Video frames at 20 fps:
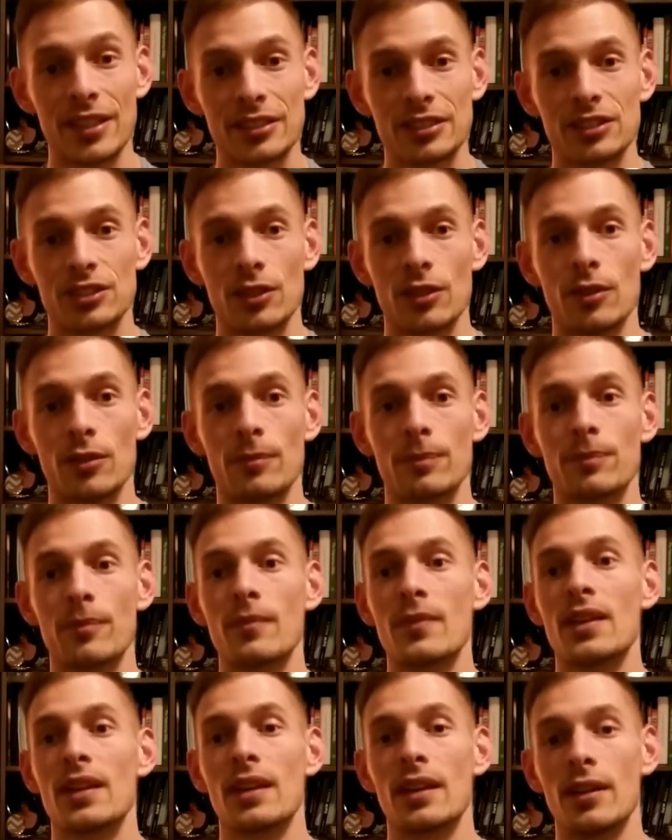So
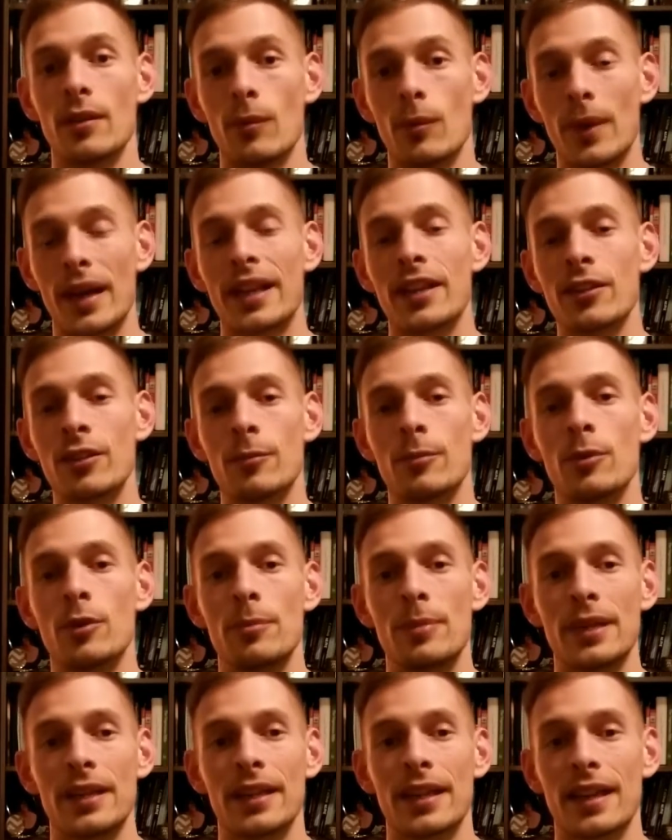regular
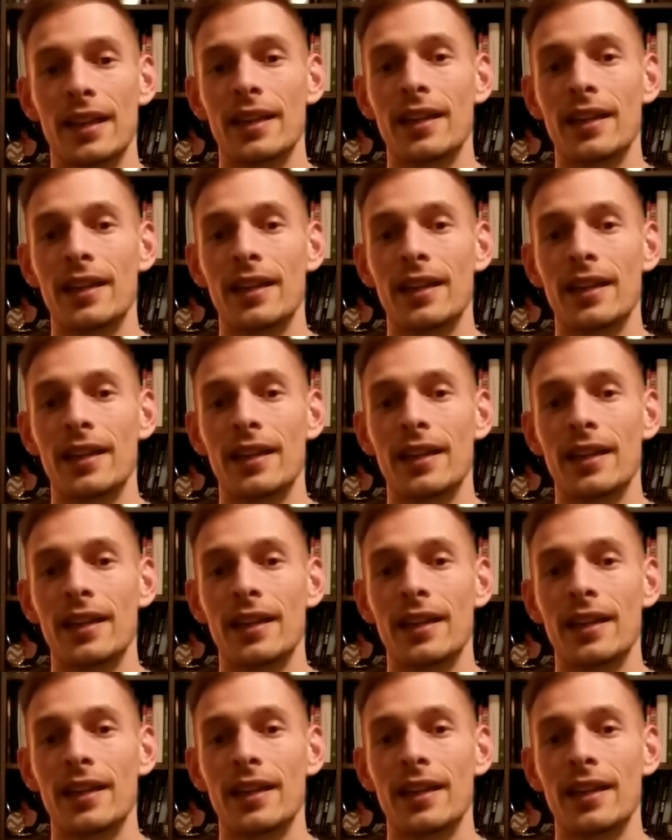pooping,